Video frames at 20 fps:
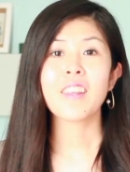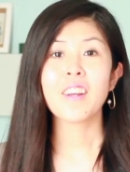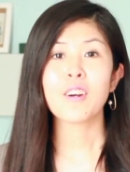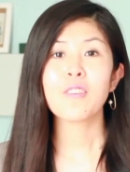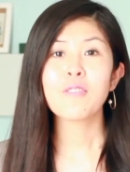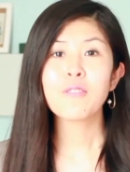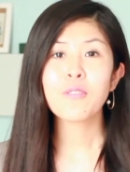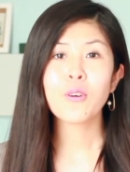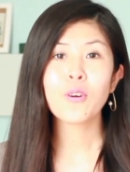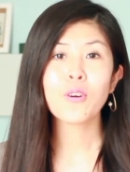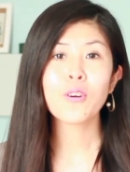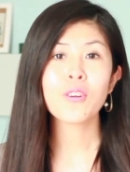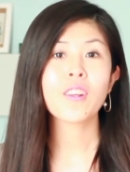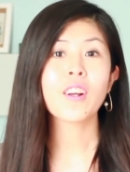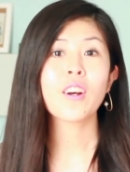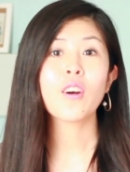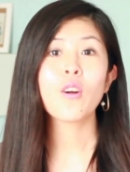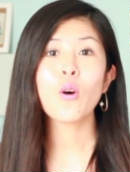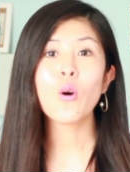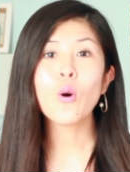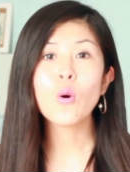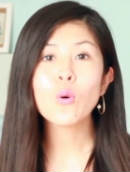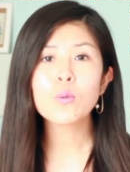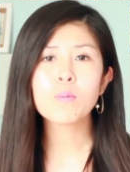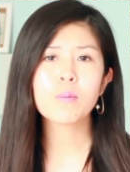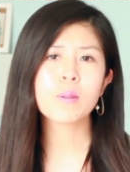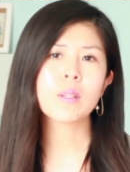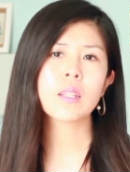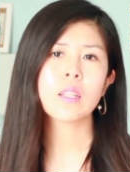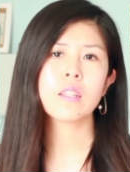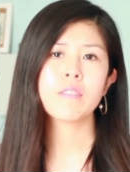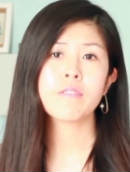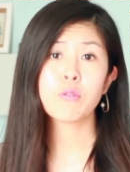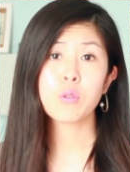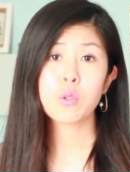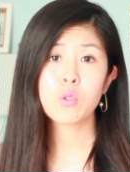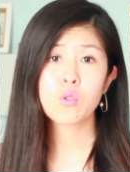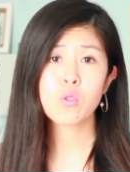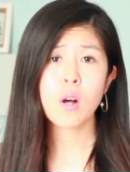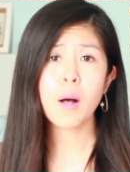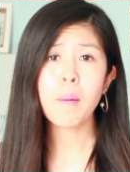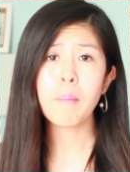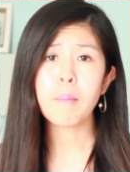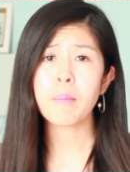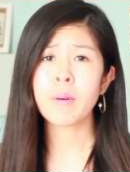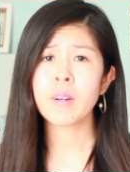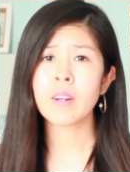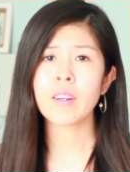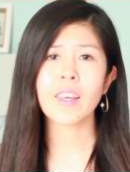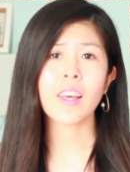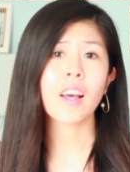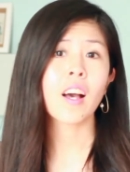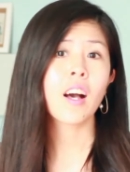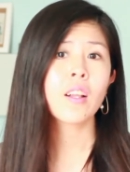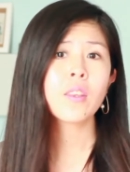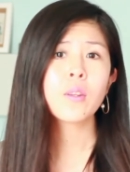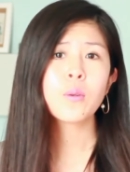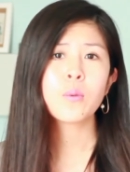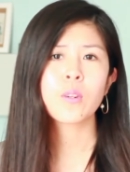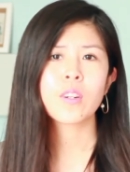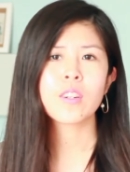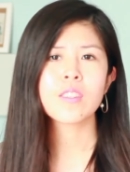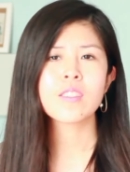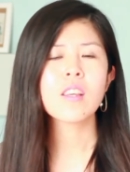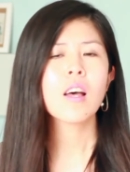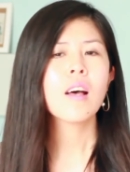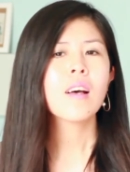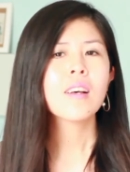Therefore, their old belief will trump. In other words,